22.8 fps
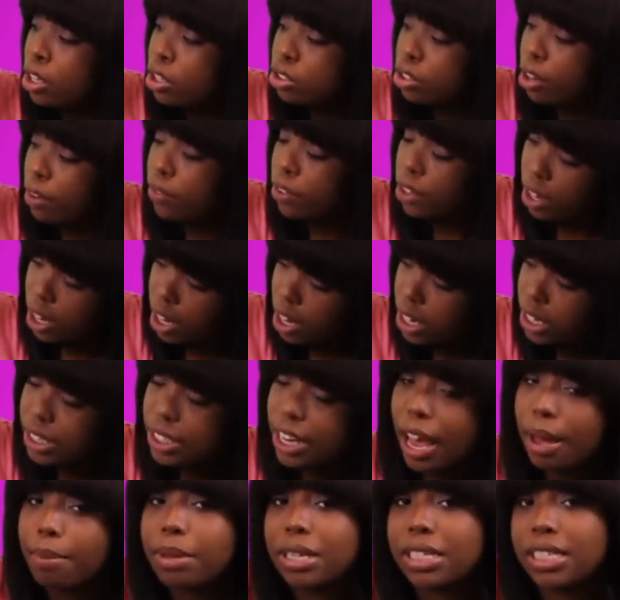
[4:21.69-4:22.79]
So if your hair
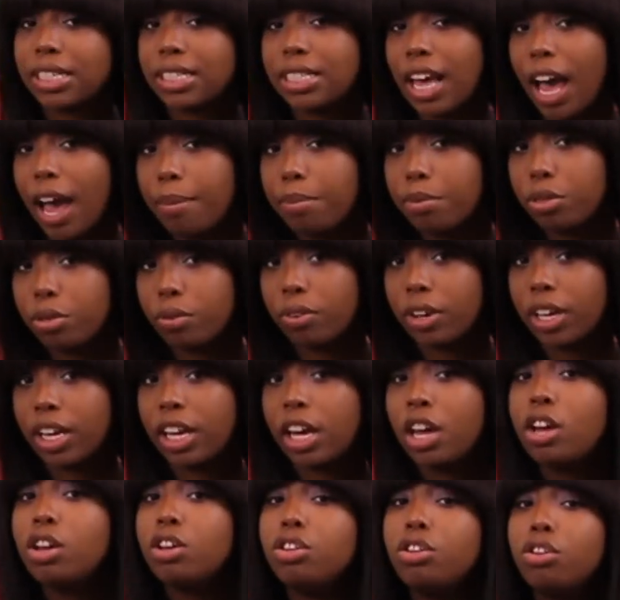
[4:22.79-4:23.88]
type is a type three,
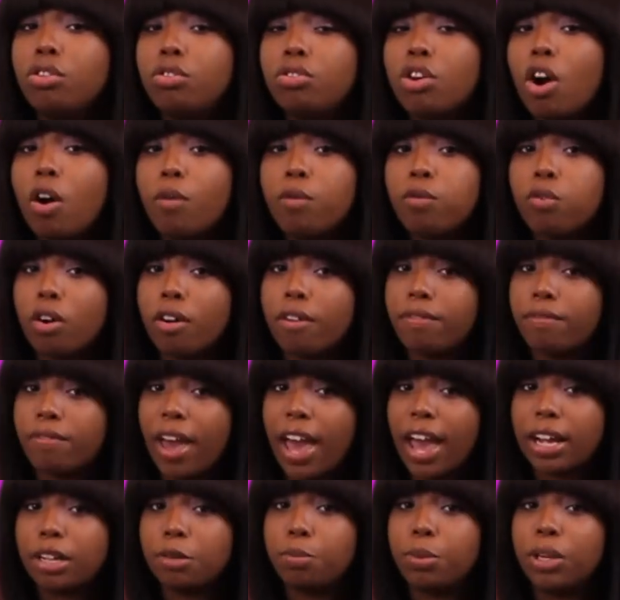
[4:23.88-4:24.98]
you know for a
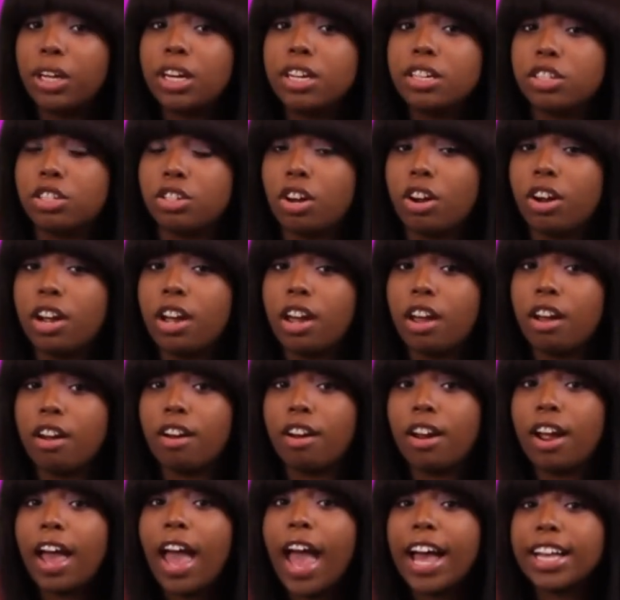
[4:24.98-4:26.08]
fact because your
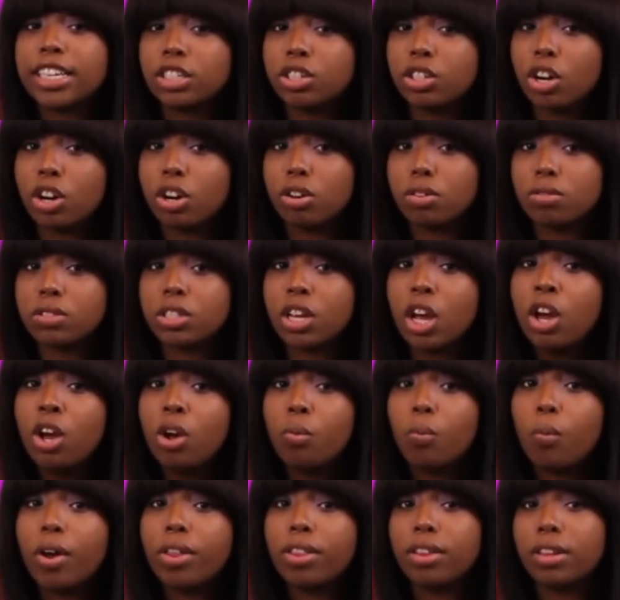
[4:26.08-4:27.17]
hair has curls.
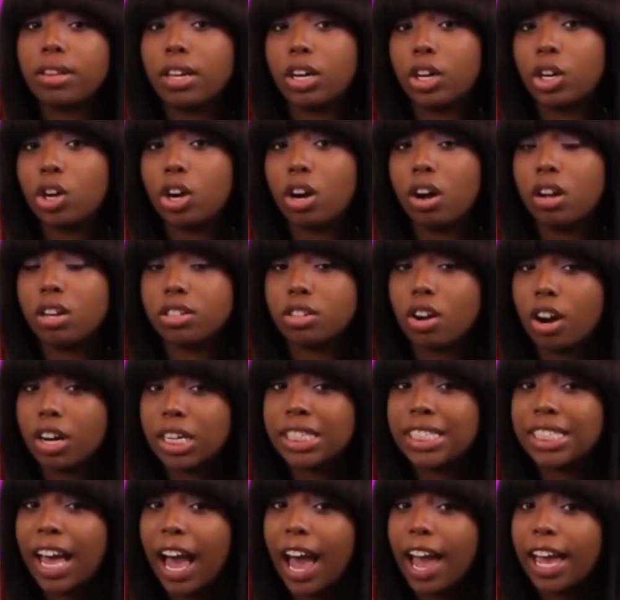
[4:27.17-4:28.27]
Whether the curls are
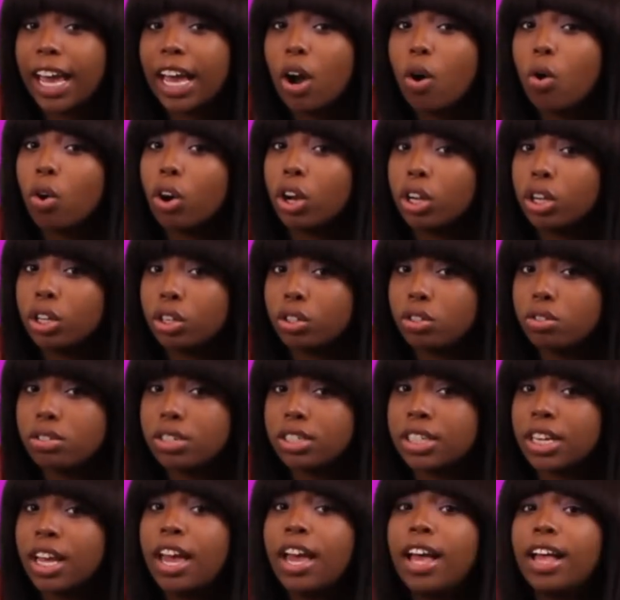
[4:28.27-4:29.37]
tight or loose,